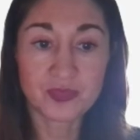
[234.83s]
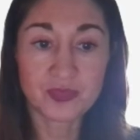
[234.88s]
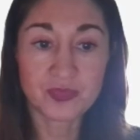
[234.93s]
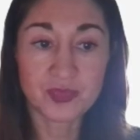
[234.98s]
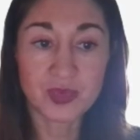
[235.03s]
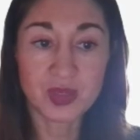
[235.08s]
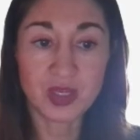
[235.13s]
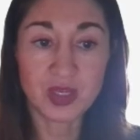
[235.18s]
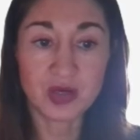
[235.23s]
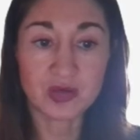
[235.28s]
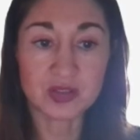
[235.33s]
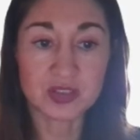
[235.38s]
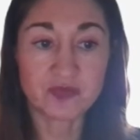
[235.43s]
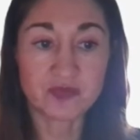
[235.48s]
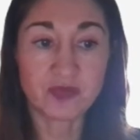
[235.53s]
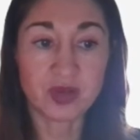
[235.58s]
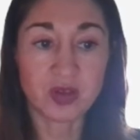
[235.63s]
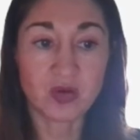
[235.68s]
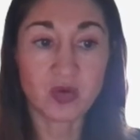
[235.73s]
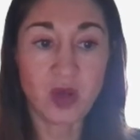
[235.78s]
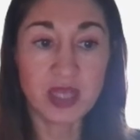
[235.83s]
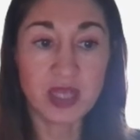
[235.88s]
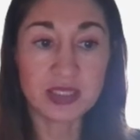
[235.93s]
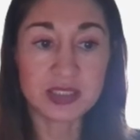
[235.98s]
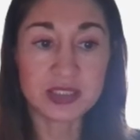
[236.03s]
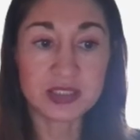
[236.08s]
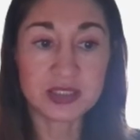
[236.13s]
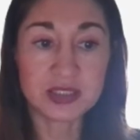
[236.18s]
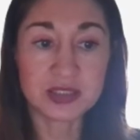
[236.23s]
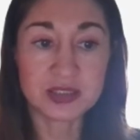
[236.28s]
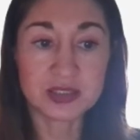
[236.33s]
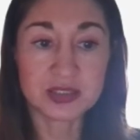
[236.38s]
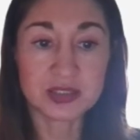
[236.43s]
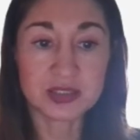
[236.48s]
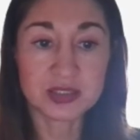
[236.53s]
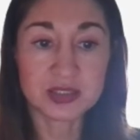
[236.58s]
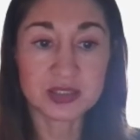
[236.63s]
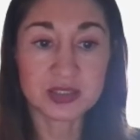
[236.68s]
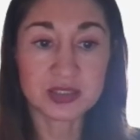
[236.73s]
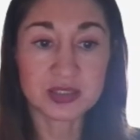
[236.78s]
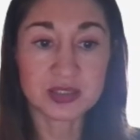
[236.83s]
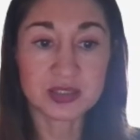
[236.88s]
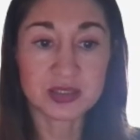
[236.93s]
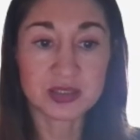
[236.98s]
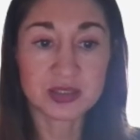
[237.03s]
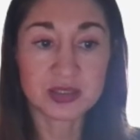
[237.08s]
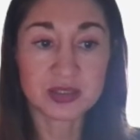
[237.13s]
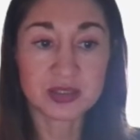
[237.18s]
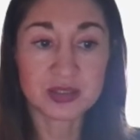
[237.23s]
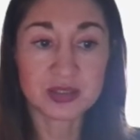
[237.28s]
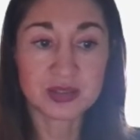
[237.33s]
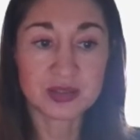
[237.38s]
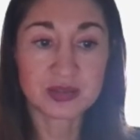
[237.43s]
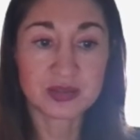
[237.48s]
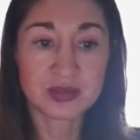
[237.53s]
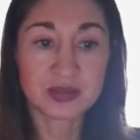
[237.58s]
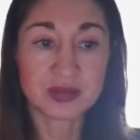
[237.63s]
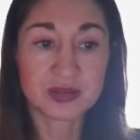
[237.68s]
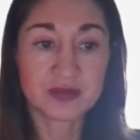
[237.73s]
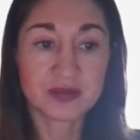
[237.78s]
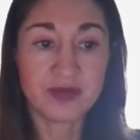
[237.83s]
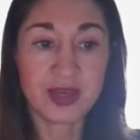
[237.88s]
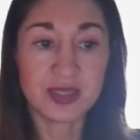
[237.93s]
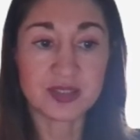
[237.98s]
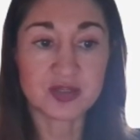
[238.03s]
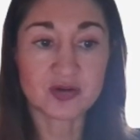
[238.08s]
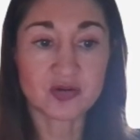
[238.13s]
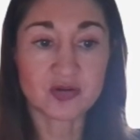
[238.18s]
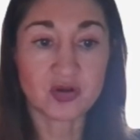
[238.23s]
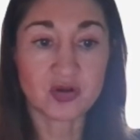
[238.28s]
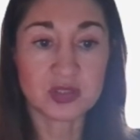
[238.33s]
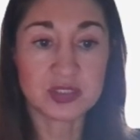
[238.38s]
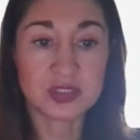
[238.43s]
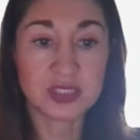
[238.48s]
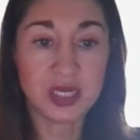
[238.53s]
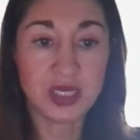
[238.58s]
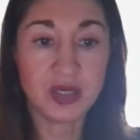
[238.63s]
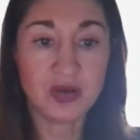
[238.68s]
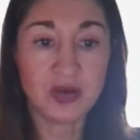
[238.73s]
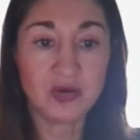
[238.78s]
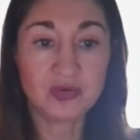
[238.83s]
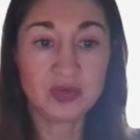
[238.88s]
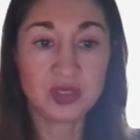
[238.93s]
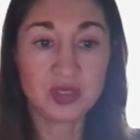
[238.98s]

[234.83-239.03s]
Here's the request. If I scroll down,